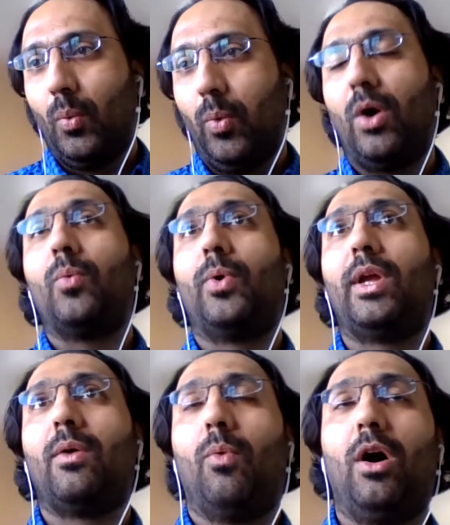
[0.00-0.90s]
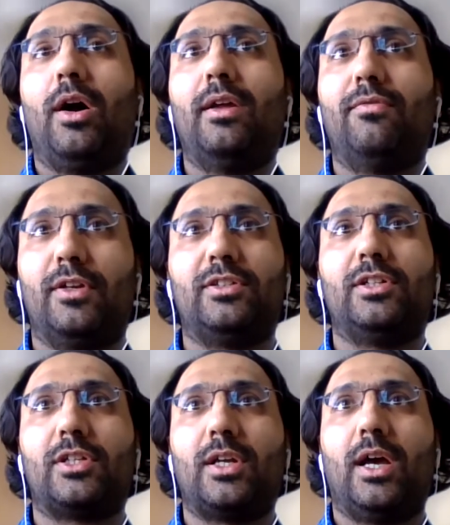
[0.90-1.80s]
What I
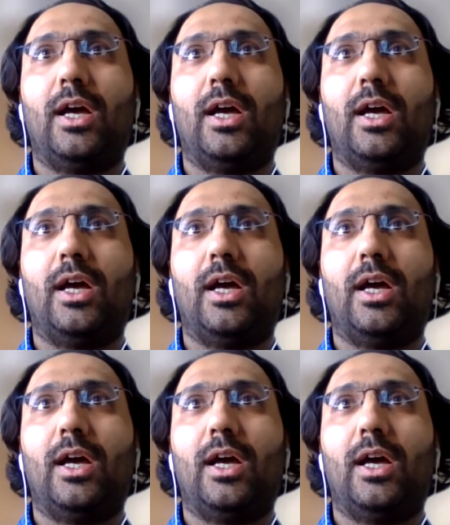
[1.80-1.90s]
envisage